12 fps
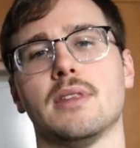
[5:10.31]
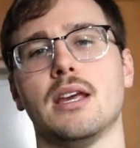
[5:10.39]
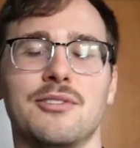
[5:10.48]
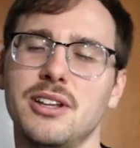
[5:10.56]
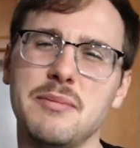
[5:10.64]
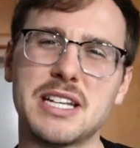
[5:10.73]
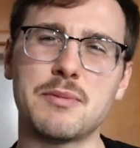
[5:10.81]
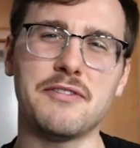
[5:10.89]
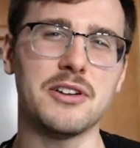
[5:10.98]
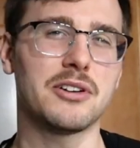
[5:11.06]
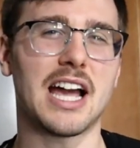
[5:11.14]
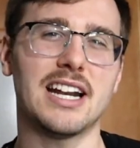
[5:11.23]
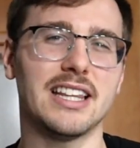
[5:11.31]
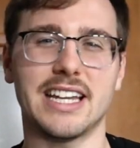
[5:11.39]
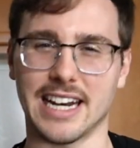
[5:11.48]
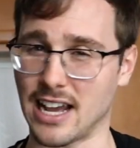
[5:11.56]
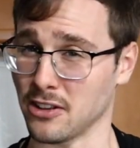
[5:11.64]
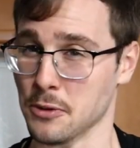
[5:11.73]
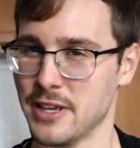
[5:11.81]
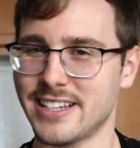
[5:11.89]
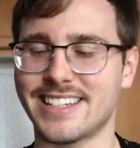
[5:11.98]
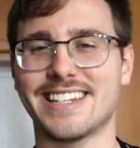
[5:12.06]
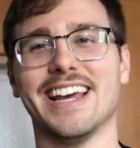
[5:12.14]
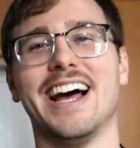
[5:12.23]
It really makes me feel kind of like an
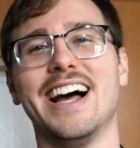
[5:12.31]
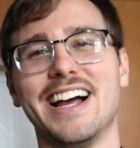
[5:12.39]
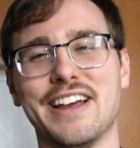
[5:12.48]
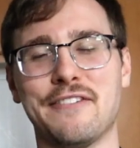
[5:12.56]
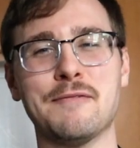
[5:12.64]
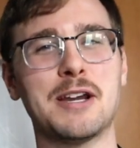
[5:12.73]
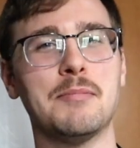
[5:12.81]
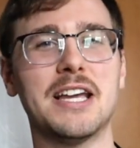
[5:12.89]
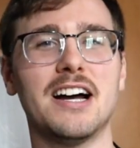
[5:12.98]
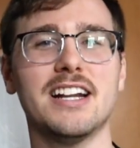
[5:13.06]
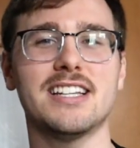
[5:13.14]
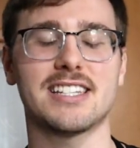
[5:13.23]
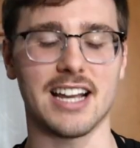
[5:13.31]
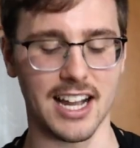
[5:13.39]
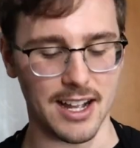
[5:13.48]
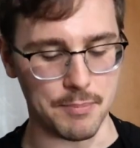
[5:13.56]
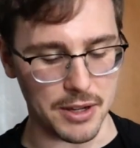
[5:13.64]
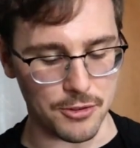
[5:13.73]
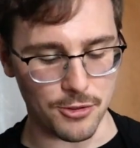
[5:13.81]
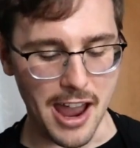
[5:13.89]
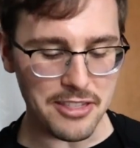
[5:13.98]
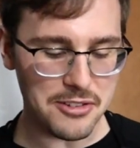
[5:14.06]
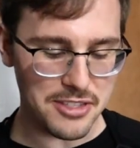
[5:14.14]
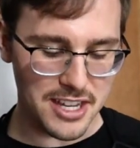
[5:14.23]
alchemist, if I'm gonna be honest, but
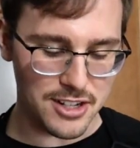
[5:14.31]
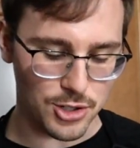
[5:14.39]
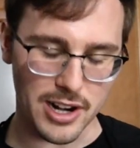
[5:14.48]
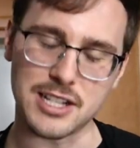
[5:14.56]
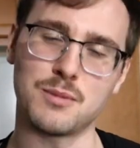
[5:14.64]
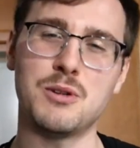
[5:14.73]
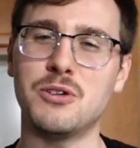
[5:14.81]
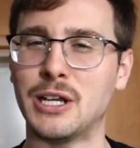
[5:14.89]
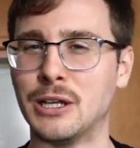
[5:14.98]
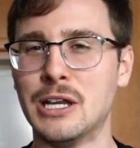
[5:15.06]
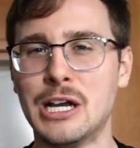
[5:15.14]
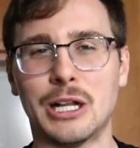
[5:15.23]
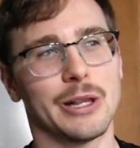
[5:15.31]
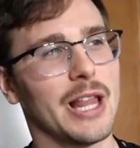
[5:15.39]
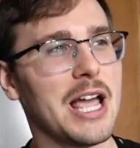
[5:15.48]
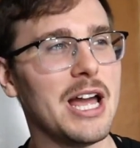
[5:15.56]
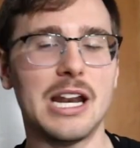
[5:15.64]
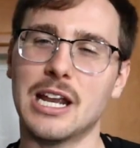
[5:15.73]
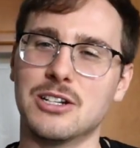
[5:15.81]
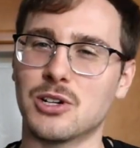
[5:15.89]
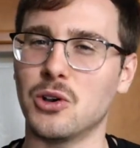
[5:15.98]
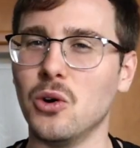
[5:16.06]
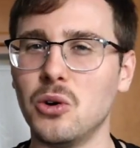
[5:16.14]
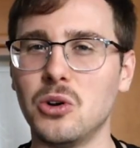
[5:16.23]
rather than transmuting lead
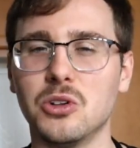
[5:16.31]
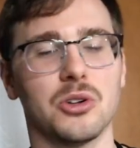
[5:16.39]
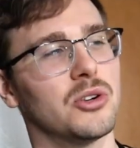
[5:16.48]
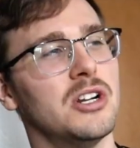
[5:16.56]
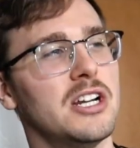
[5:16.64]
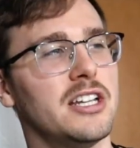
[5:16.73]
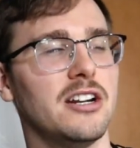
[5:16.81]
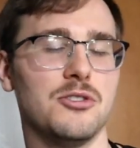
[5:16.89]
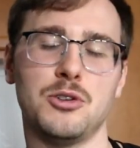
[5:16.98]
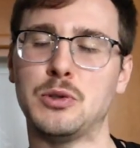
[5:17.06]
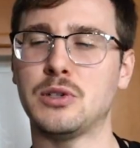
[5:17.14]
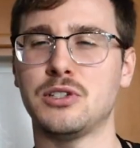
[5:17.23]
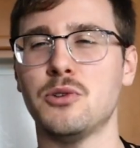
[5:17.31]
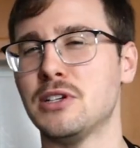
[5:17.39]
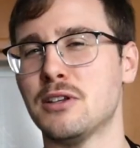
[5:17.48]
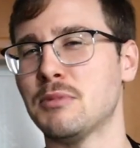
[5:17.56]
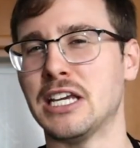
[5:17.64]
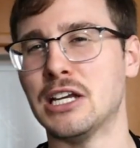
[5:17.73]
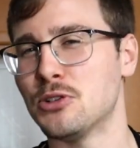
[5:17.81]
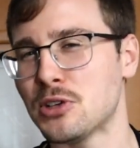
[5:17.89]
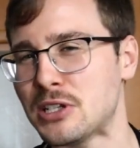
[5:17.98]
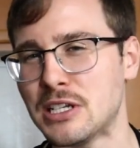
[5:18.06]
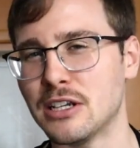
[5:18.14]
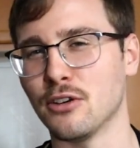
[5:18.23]
into gold or, doing something
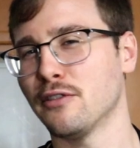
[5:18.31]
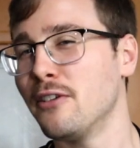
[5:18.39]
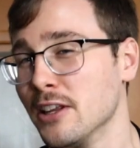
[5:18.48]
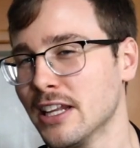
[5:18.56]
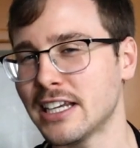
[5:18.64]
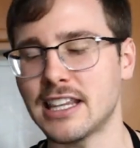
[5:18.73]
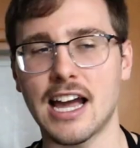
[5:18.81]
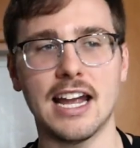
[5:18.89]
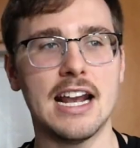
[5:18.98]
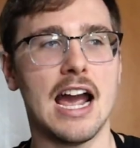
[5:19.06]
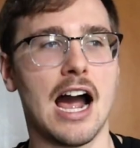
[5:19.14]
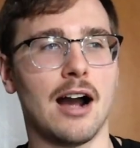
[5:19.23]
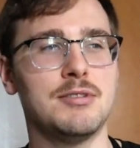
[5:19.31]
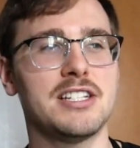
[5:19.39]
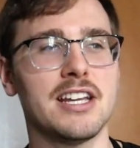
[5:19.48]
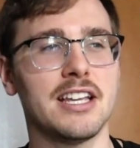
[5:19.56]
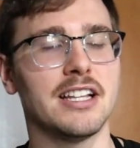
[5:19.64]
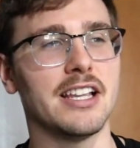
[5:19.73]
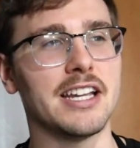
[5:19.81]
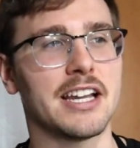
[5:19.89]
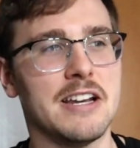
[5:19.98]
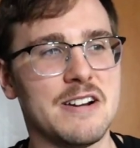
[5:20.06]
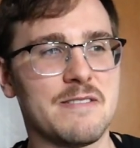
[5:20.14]
interesting or fun like that, I'm just taking like